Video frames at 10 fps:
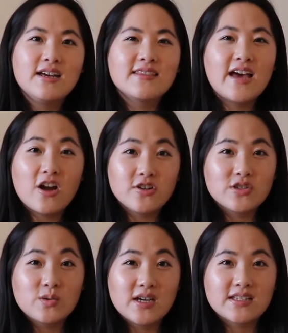that
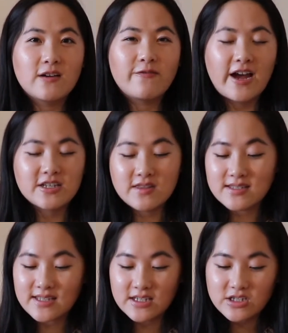also does affect the
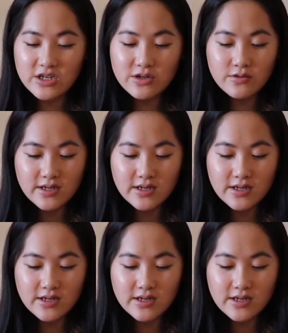skin tone,